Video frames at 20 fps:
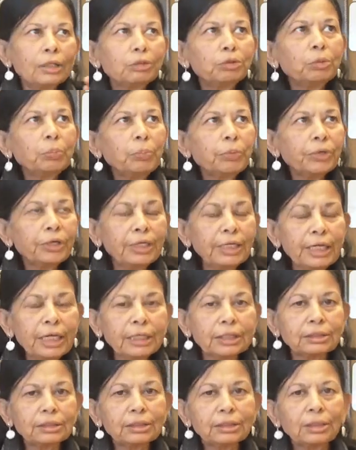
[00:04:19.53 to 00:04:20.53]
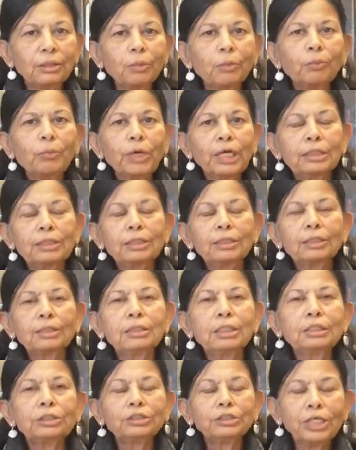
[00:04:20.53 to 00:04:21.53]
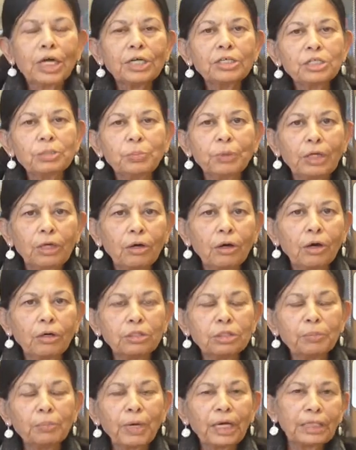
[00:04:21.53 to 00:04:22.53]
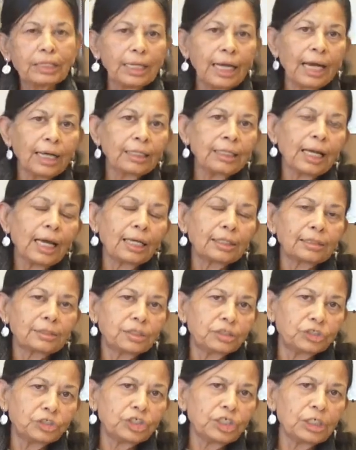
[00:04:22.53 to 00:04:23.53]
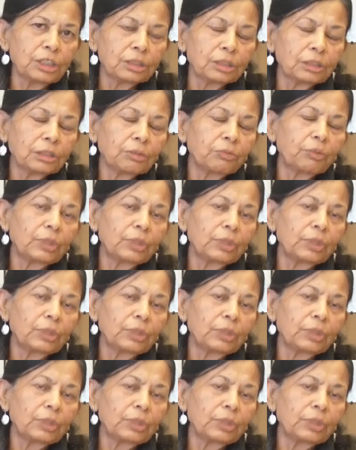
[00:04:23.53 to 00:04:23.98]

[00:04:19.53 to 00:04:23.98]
to predict whether just because my dad has the genes,